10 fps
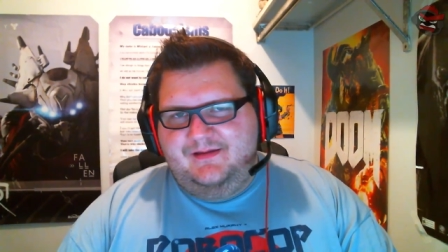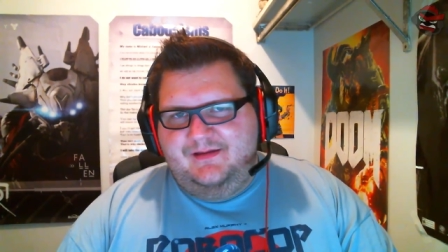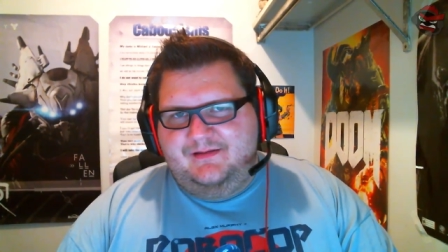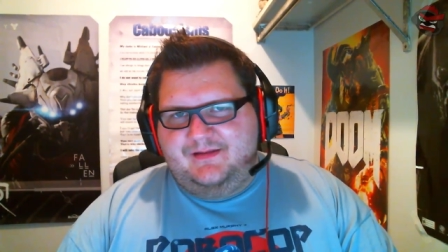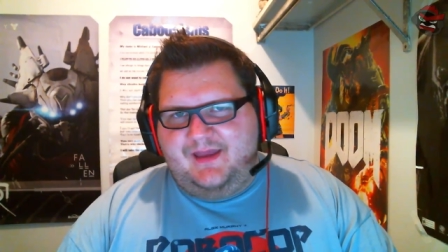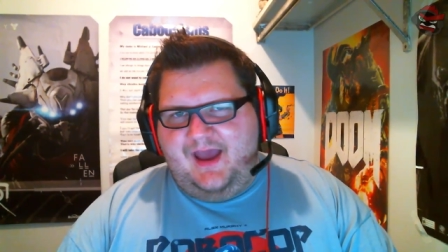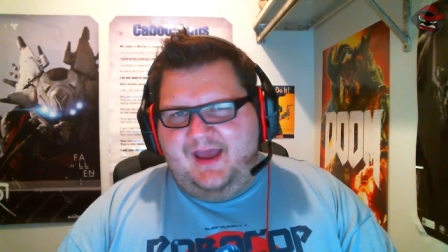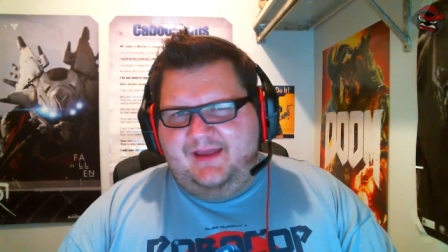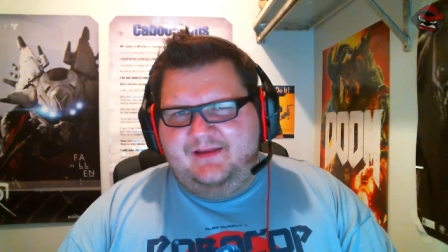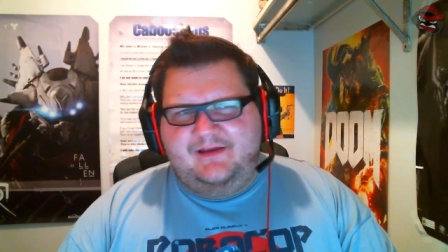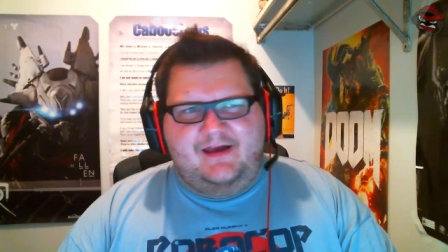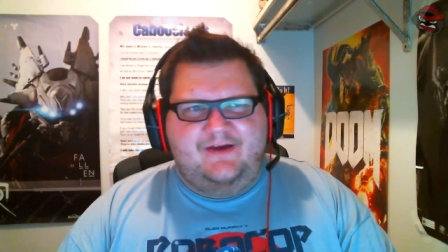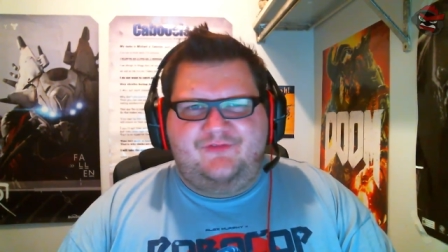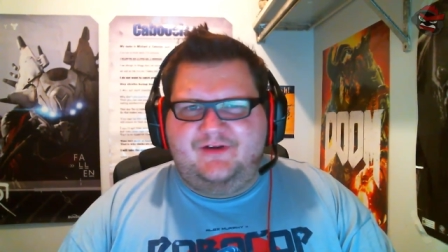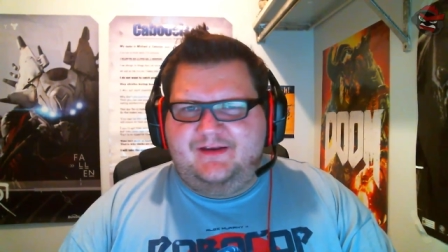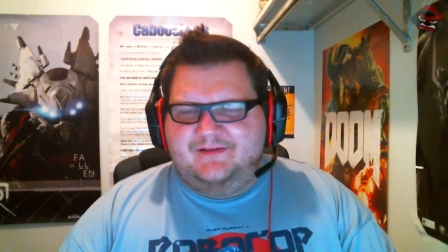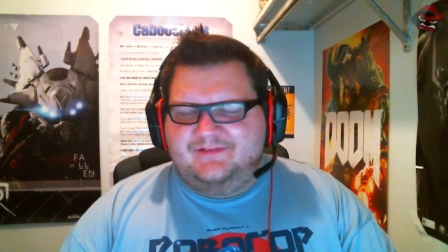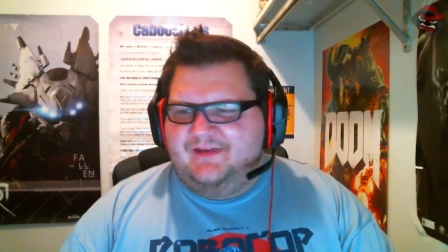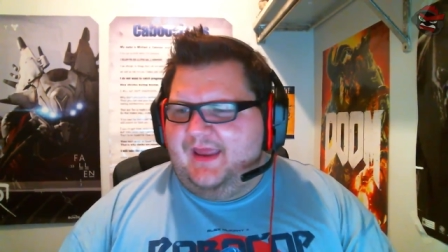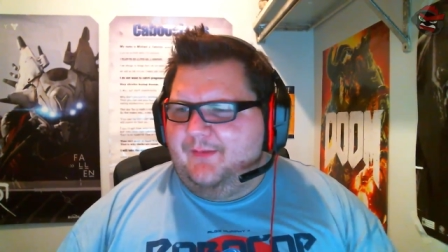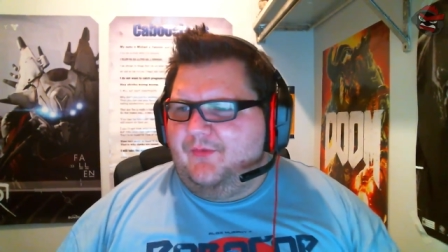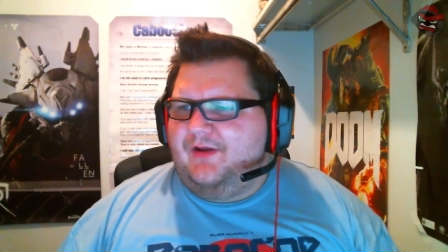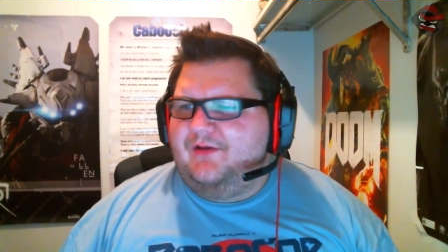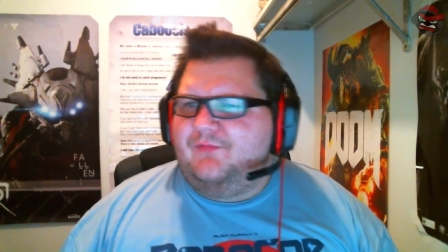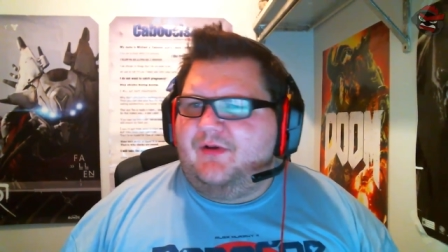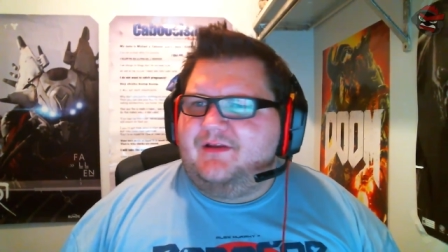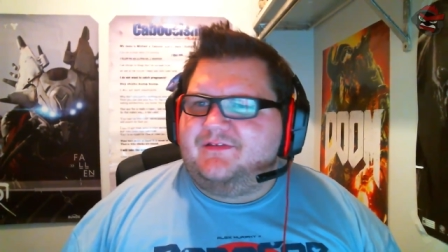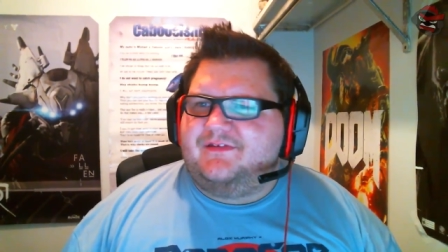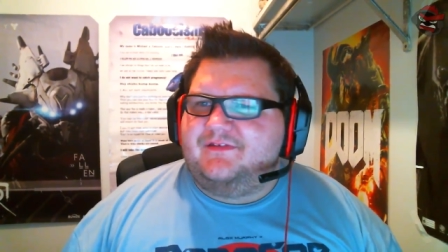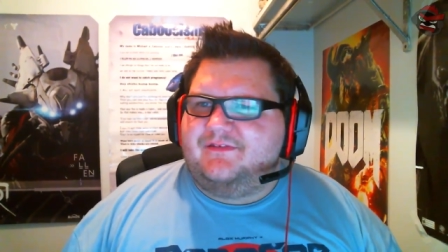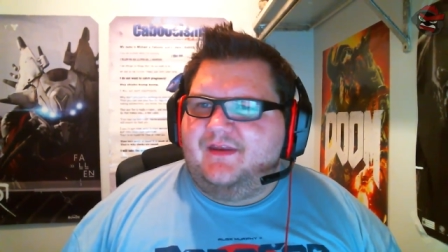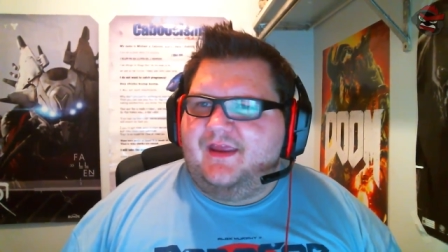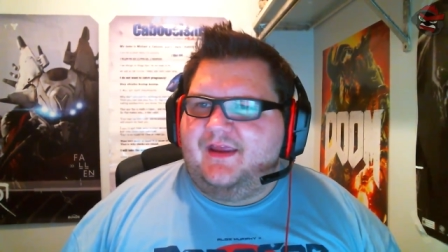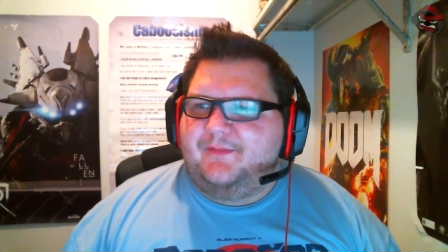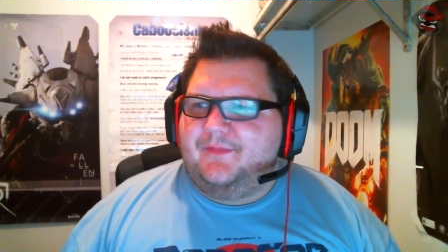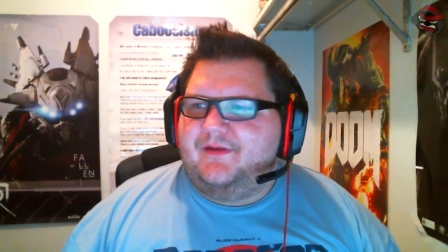The guy, I forget his name. What, what is his name?